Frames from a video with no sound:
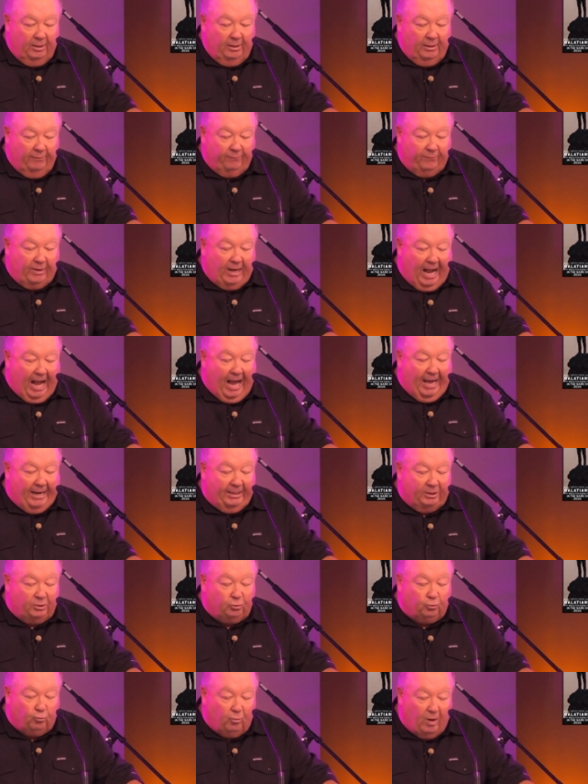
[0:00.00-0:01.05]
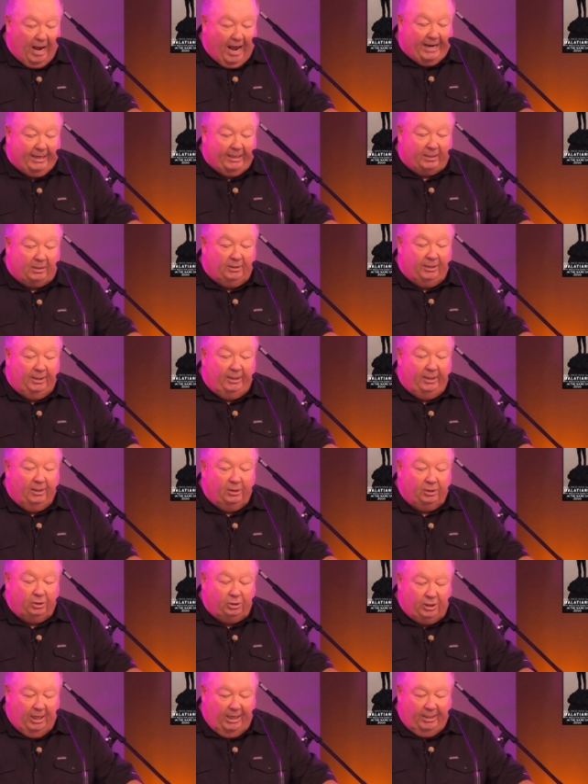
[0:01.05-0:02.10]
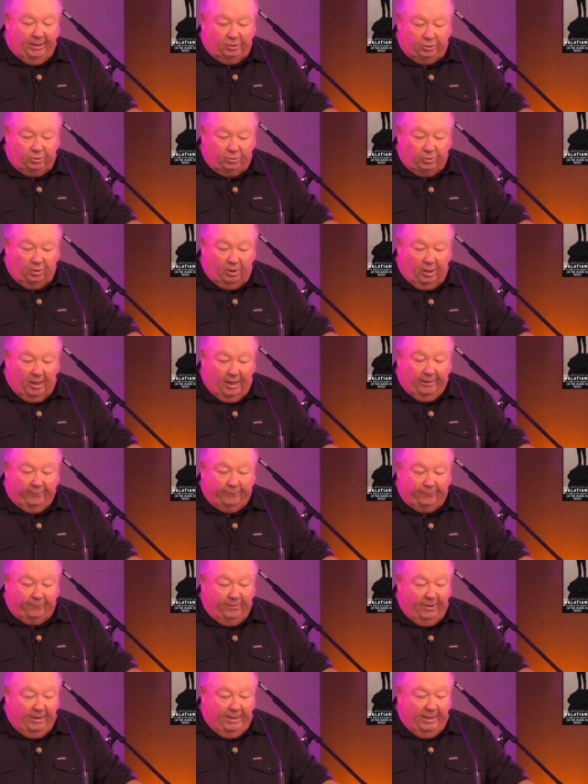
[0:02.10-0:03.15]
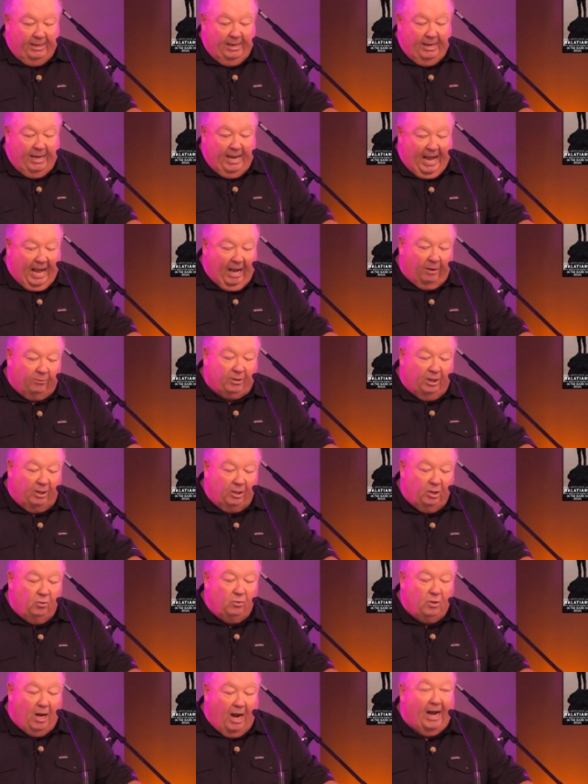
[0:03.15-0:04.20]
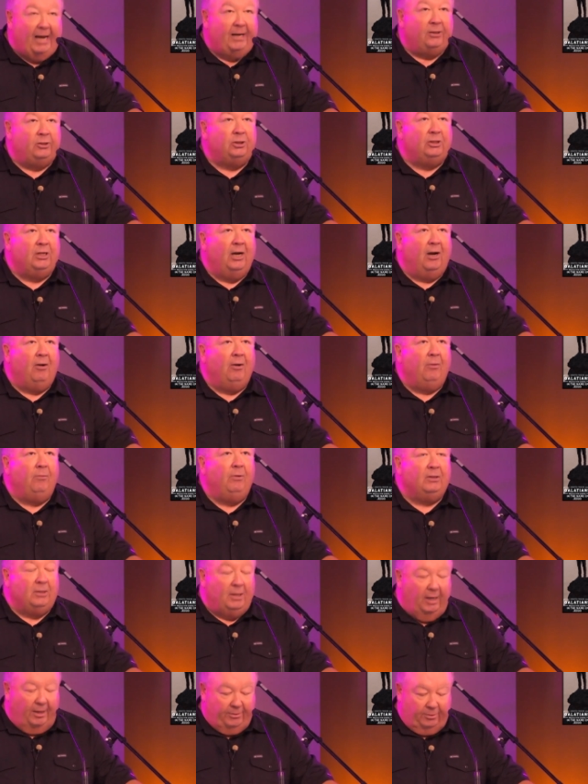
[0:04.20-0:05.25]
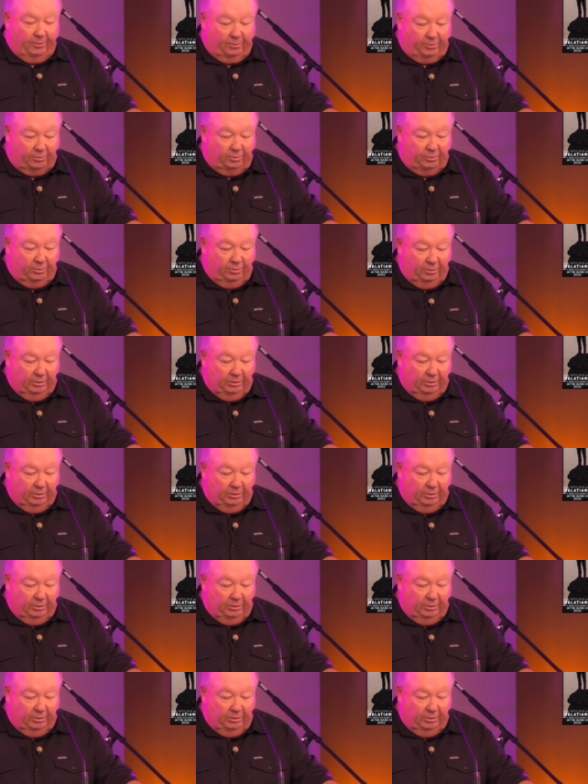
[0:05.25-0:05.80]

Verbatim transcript: If God has radically changed your life, how can you not share it with others?